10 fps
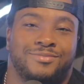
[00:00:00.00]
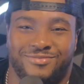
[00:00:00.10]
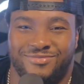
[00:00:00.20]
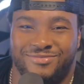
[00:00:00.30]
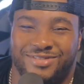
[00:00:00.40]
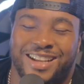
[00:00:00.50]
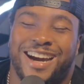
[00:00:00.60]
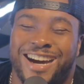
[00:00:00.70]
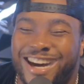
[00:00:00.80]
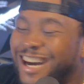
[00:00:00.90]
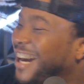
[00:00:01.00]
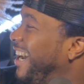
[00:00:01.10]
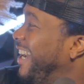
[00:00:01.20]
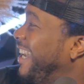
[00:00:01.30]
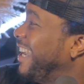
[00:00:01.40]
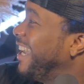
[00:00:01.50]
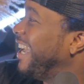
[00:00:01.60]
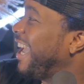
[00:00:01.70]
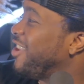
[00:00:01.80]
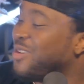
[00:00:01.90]

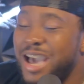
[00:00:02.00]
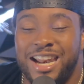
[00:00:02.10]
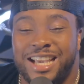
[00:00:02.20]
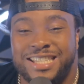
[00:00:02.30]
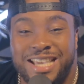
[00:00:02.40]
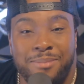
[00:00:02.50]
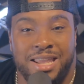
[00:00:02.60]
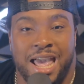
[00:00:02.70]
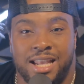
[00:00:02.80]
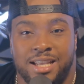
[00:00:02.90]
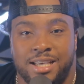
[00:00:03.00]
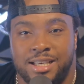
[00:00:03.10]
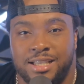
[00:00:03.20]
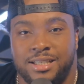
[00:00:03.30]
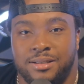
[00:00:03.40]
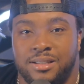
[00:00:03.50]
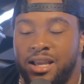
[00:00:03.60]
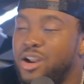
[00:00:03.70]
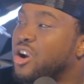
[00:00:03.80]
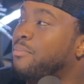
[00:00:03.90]
and you gotta accept that. In
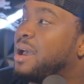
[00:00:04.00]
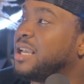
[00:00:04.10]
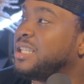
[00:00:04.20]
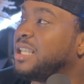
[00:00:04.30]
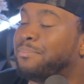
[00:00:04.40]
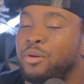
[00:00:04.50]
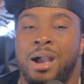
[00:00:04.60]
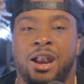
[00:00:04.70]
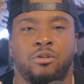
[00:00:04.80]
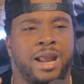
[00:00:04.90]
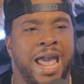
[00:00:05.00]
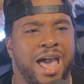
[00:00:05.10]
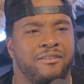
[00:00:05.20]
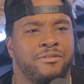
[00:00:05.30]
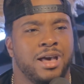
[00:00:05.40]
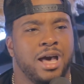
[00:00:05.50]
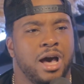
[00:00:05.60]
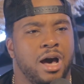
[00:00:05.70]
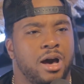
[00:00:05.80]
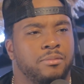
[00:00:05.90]
her mind, she's like, but why don't they have
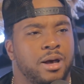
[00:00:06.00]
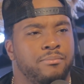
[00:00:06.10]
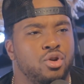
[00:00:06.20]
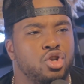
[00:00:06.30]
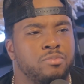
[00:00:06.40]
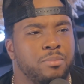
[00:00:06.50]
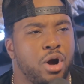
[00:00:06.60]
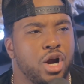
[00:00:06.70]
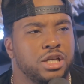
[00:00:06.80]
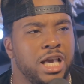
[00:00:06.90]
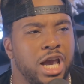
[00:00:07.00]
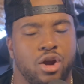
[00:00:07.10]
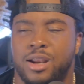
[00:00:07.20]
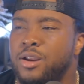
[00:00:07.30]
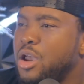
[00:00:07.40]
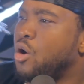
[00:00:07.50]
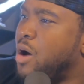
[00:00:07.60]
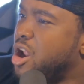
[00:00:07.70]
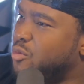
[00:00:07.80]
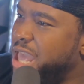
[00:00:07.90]
amusement parks here? And why
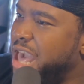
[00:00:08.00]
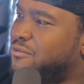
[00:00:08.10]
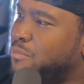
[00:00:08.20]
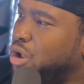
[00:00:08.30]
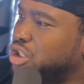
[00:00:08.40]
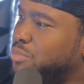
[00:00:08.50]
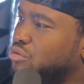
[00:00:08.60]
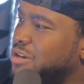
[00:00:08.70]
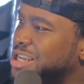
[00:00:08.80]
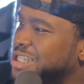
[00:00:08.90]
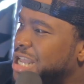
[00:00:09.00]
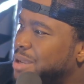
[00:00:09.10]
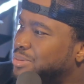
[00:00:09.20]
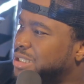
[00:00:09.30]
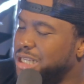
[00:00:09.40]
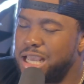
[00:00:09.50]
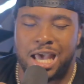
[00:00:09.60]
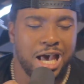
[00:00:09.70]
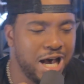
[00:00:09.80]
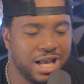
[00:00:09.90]
don't we have multiple rest stops? And
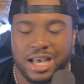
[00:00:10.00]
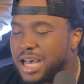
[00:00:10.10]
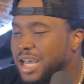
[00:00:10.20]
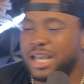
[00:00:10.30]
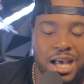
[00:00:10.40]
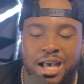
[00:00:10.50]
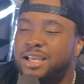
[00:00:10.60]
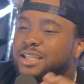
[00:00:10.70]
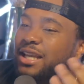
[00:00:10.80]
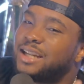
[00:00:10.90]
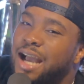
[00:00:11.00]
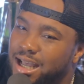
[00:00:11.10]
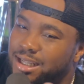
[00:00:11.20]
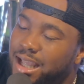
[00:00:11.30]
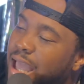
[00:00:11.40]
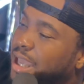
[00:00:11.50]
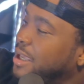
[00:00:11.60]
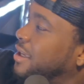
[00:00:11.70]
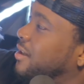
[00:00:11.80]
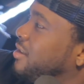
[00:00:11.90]
you're like, God dang,
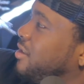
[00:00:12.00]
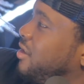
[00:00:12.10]
come